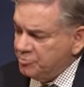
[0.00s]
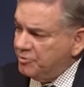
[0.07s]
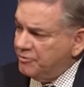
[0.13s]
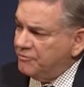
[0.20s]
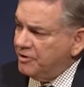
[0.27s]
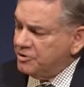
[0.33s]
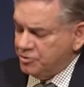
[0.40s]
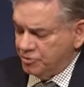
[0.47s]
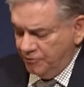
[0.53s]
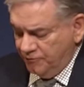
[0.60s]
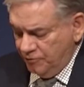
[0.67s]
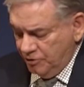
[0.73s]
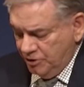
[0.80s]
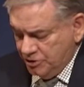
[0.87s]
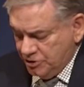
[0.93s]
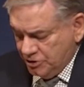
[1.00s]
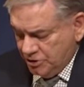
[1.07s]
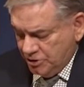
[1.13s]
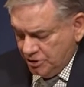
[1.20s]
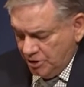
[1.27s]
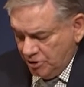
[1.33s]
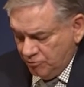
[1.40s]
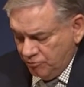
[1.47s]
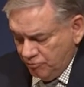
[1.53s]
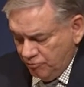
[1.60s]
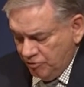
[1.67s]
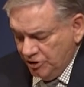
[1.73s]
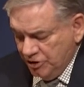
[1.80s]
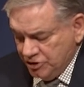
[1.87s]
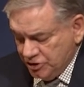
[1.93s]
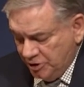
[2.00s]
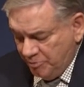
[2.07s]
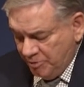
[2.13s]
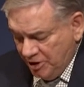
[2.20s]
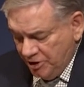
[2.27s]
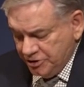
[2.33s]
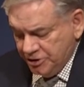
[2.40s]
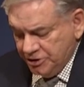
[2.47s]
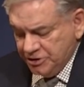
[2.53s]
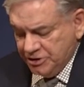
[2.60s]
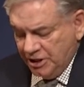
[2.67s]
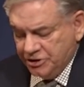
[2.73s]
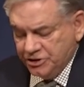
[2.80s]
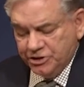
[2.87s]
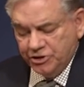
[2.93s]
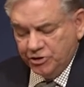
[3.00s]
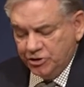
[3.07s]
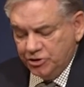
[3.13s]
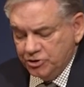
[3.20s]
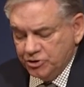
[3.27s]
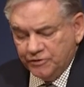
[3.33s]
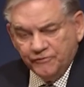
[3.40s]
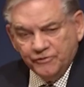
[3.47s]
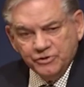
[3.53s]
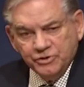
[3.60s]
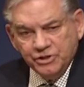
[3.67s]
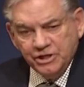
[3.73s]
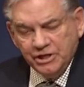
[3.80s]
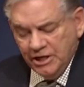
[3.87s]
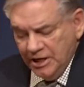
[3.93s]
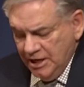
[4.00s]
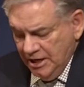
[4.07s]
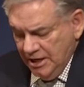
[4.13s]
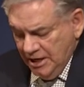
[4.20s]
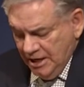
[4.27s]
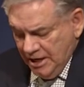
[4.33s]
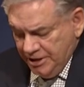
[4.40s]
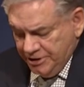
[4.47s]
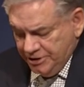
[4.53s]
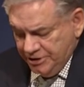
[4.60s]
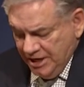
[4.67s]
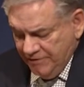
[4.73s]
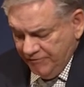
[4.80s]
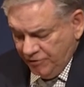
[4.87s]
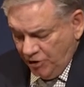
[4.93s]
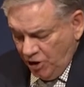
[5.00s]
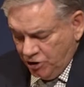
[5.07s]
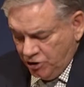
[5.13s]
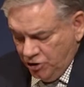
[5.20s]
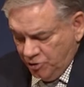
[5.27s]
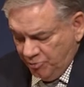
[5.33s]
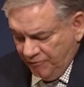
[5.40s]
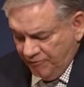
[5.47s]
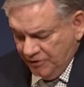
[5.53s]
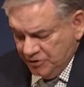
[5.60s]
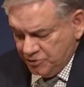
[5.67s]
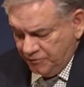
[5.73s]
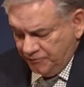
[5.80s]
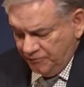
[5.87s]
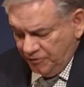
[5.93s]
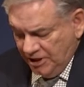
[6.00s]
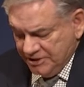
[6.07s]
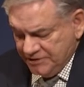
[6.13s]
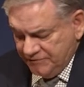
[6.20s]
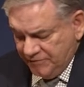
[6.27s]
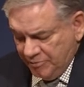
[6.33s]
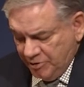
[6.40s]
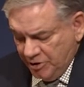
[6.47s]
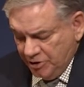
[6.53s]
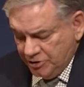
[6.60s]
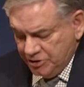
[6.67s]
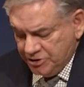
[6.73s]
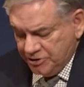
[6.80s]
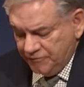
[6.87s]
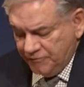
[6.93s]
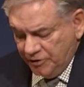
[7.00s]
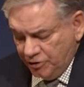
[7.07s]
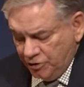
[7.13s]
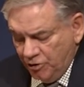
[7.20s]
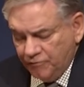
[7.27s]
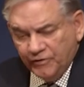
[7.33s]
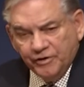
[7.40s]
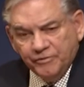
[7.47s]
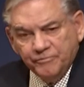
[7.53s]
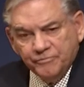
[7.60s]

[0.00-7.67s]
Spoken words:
Professor of Religion Emeritus at Syracuse University and the David R. Cook Professor of Philosophy Emeritus at Villanova.